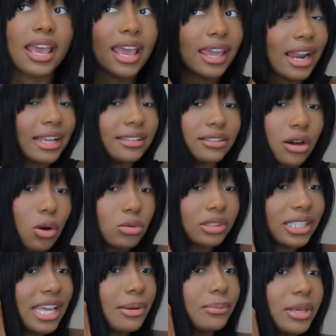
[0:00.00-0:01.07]
and I don't
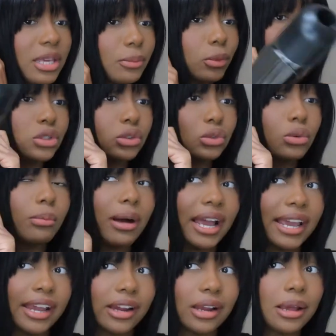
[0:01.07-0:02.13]
let people do my
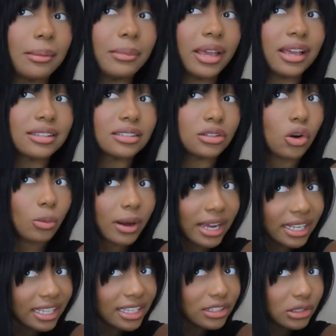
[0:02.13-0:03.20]
hair, because
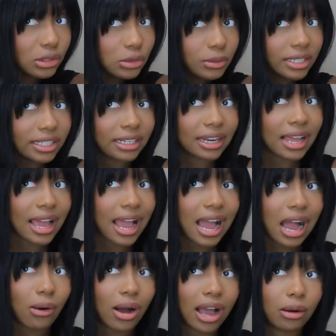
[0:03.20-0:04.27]
nobody can do it
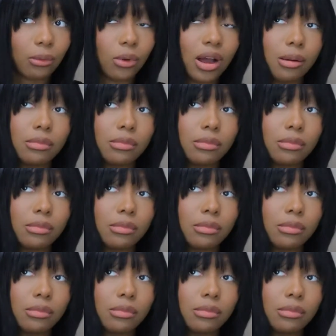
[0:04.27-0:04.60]
how I want.